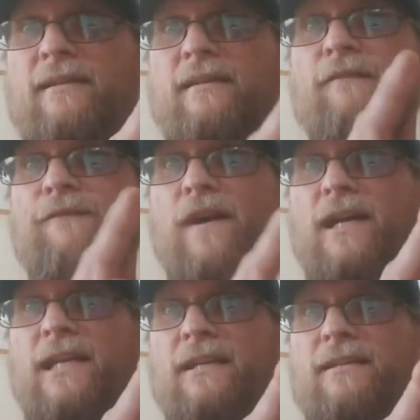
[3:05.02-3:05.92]

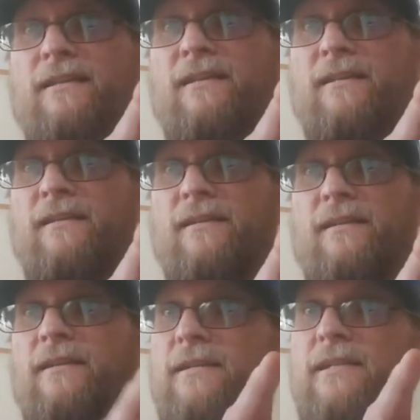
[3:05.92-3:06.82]
fungus,
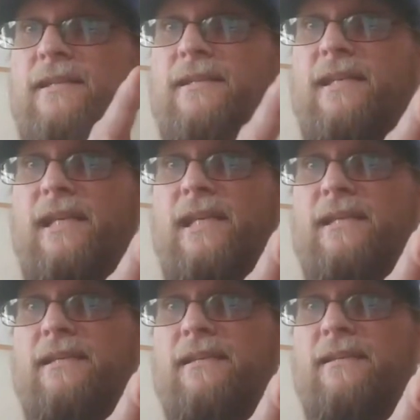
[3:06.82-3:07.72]

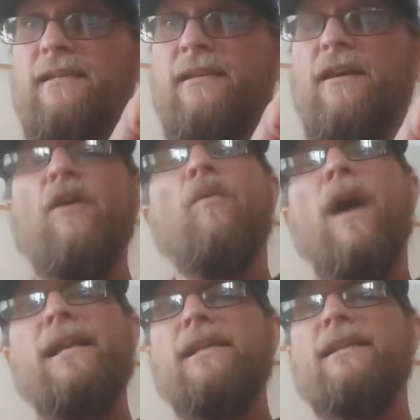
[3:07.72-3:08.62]
disease.
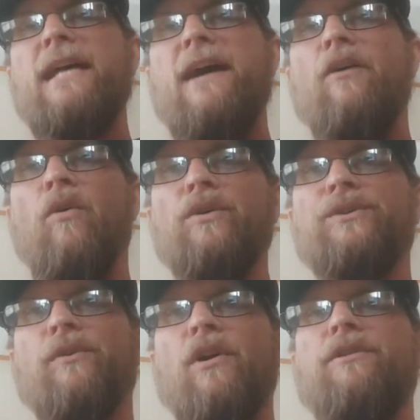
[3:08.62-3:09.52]
Why did that
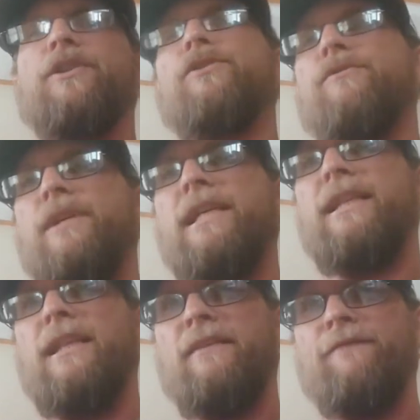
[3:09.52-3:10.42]
old growth tree
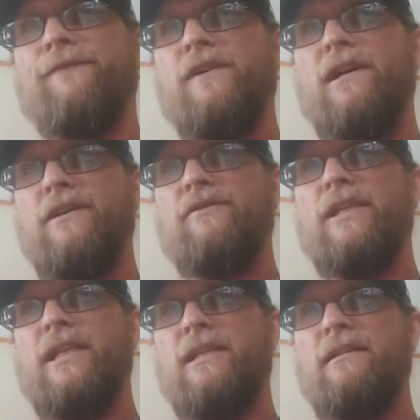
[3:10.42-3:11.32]
live for
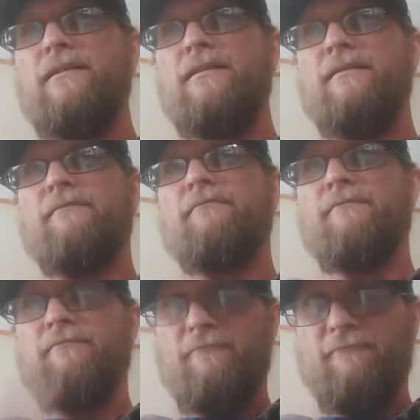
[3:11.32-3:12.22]
100 years?
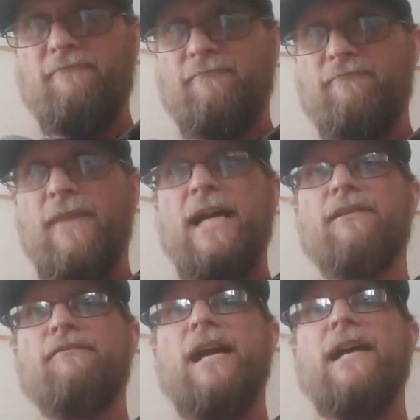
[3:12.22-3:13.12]

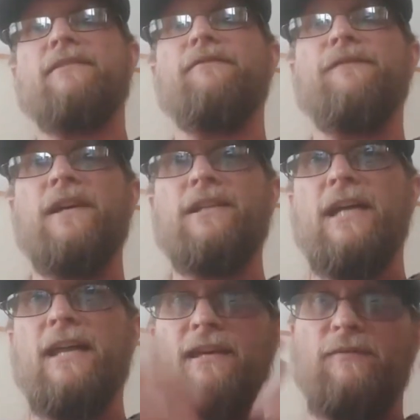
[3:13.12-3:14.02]
Mycorrhizal
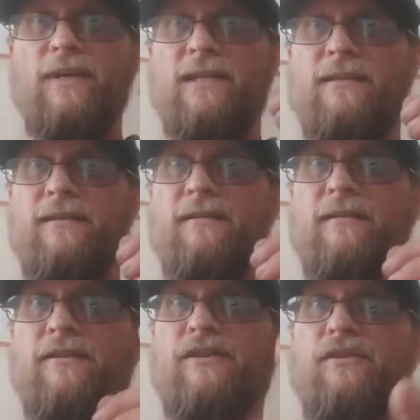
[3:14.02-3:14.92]
fungi that was
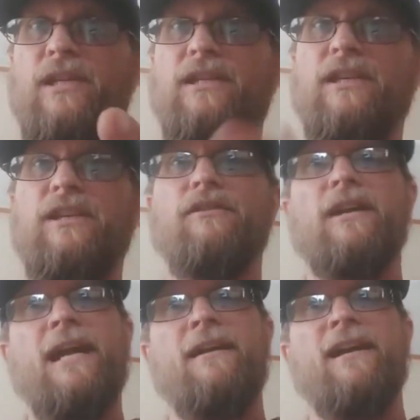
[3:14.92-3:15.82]
suited to
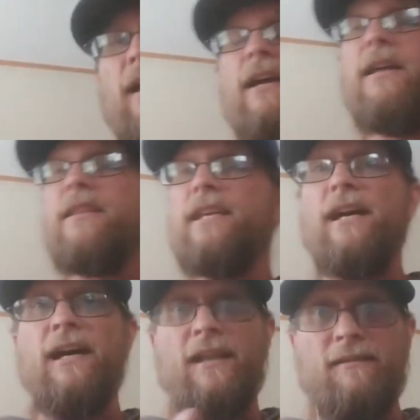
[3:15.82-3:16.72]
your area.
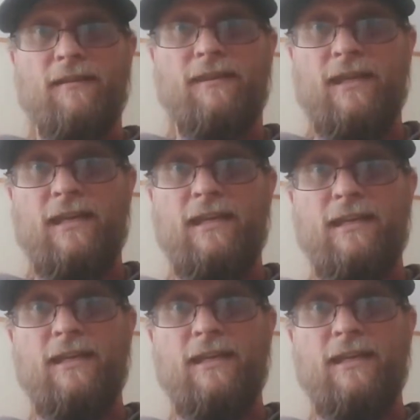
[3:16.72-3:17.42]
The other thing